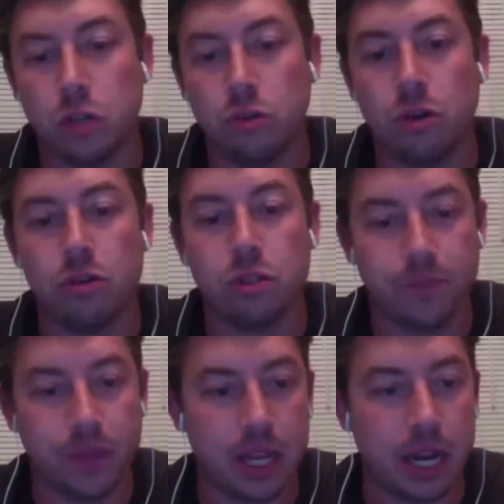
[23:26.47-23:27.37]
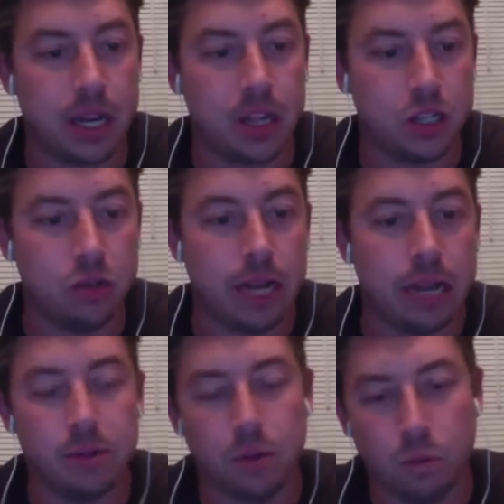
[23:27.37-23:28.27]
goals out of the 2
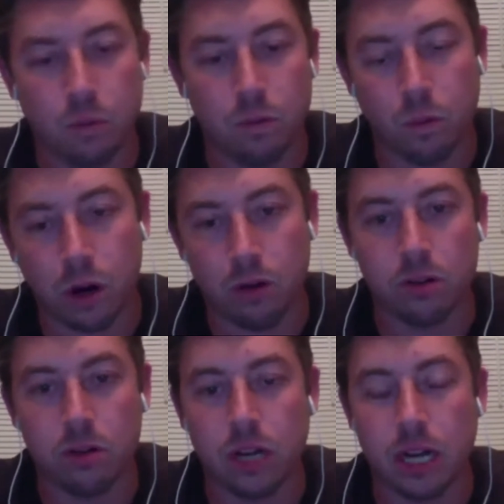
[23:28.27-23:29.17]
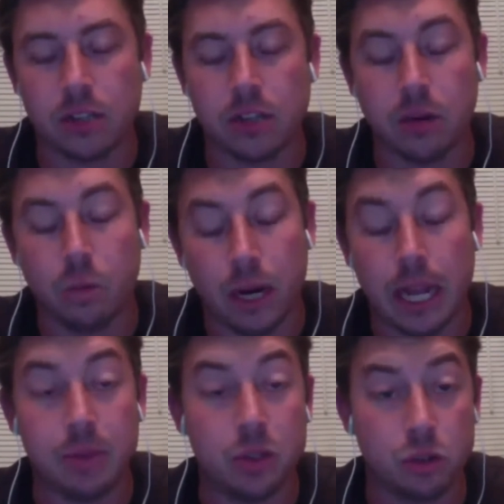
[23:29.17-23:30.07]
games, but 1
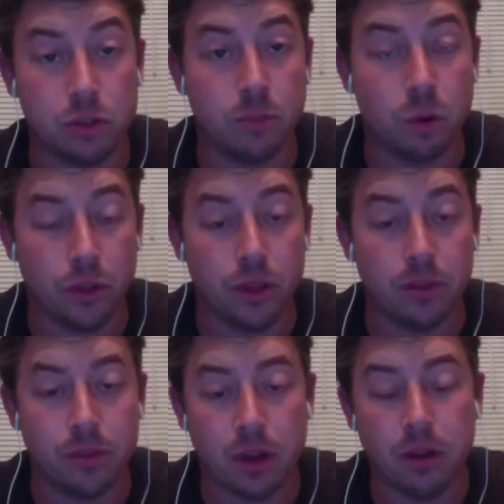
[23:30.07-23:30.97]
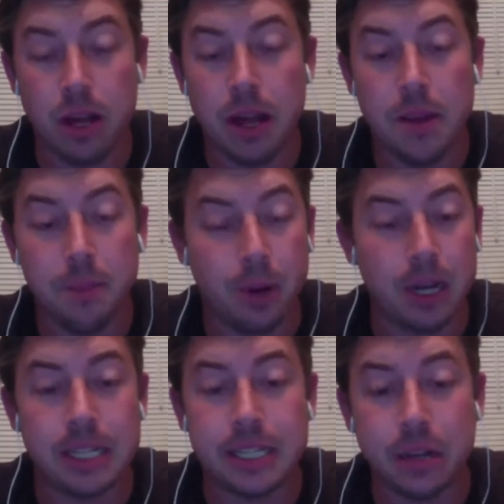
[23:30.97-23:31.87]
game he scored both of them though. But
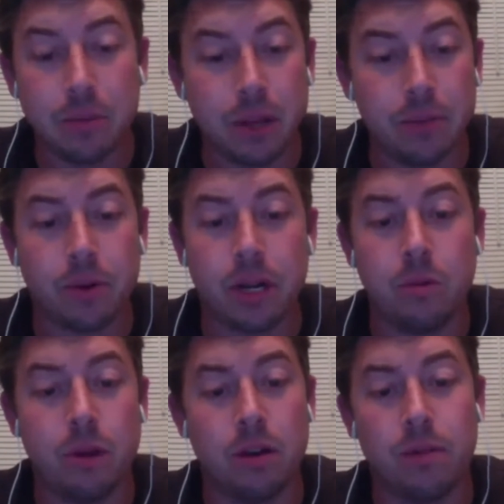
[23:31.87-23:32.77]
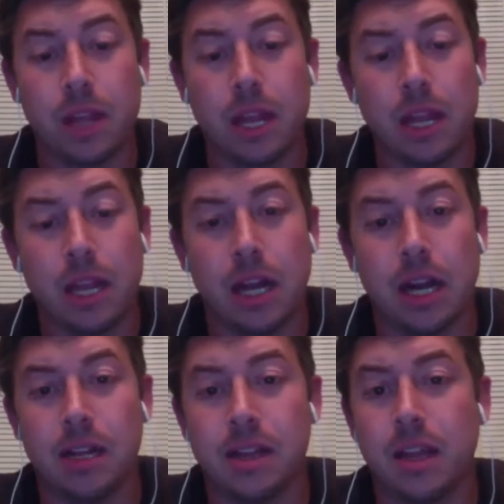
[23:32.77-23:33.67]
he still played pretty well
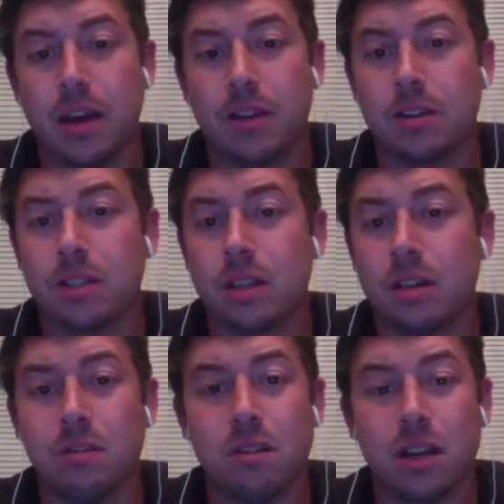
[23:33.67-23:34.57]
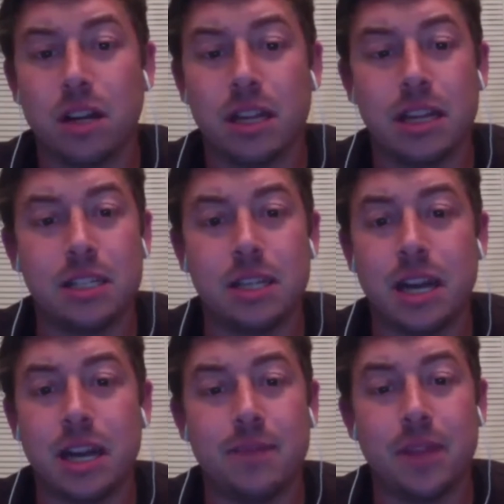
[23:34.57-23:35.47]
in the other. So this
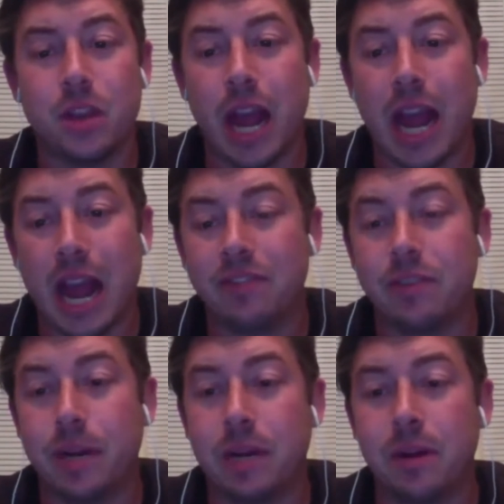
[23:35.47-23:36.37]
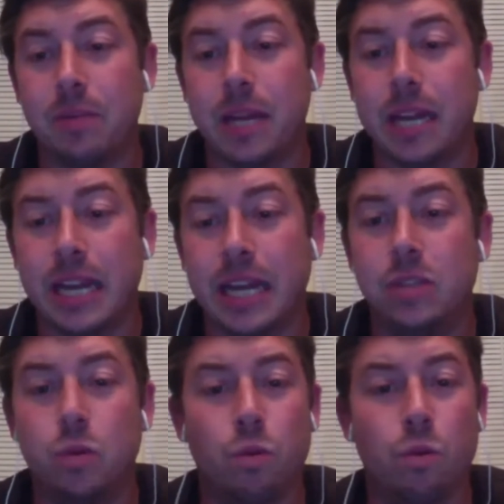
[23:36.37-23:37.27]
guy, you have to pick him up.
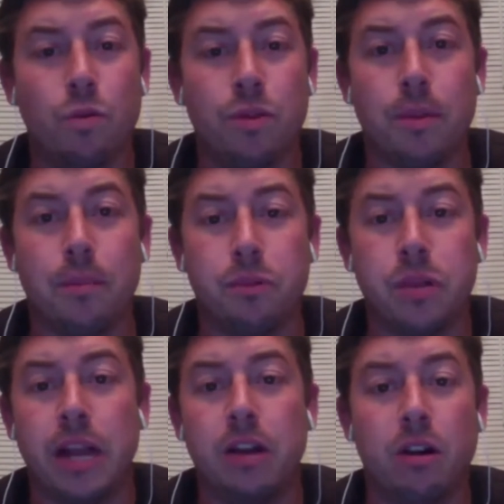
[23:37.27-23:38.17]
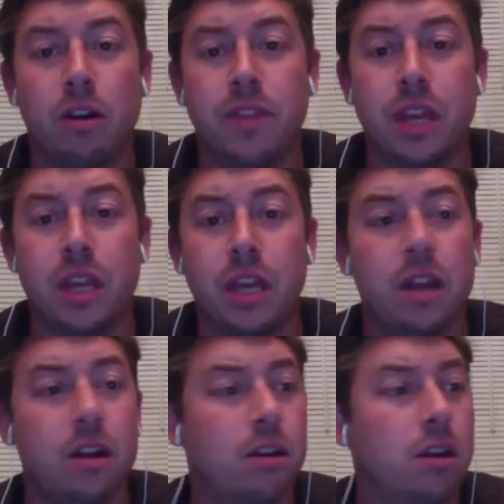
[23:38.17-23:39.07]
He's the player of the
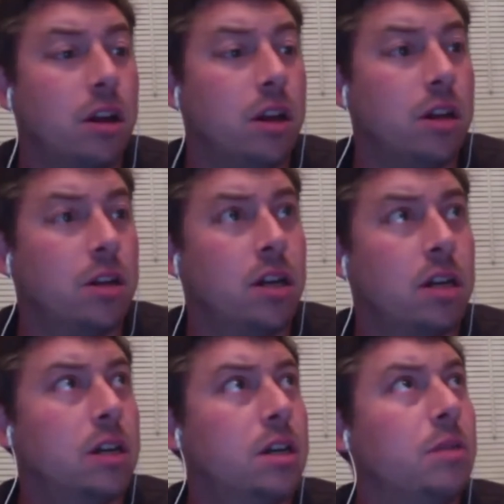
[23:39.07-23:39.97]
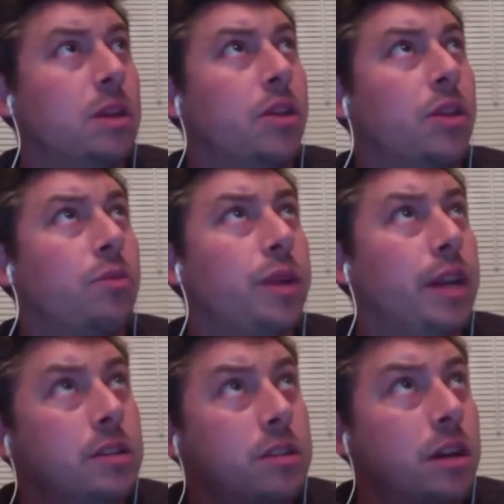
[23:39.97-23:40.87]
year 3
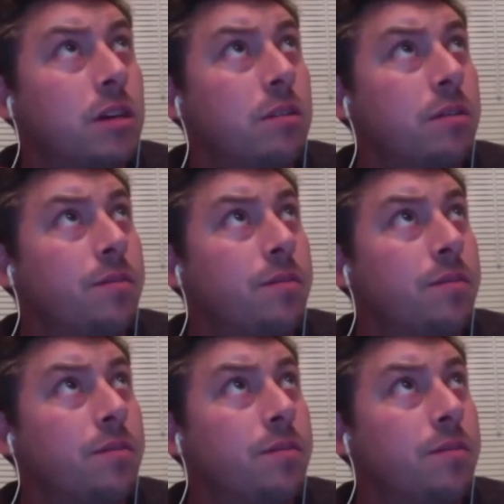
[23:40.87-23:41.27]
years ago.